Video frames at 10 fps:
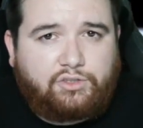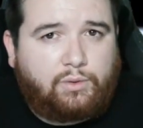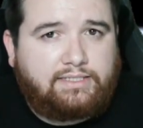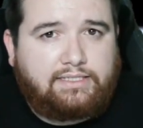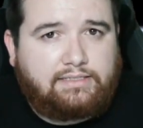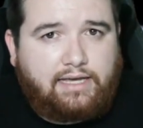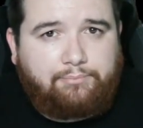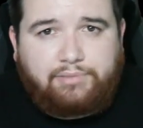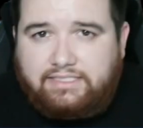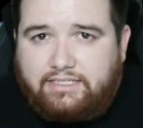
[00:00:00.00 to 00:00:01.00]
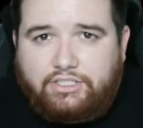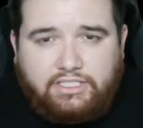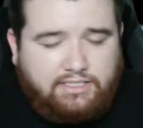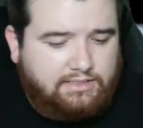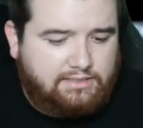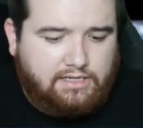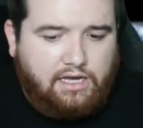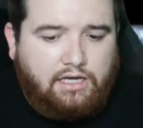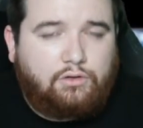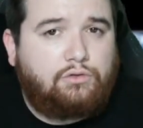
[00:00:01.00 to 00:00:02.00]
choices at positions,
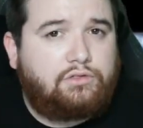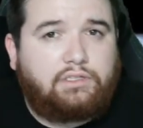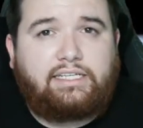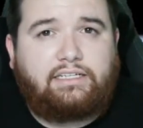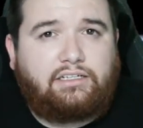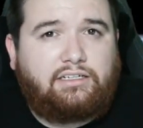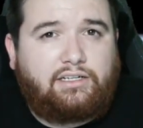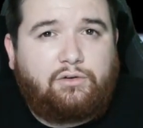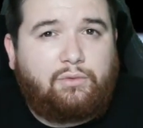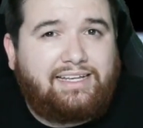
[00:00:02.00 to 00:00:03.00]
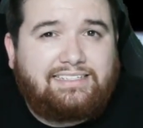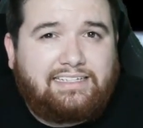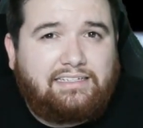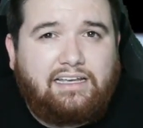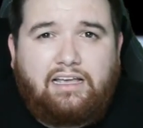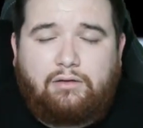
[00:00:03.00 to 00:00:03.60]
who's looking good and who isn't.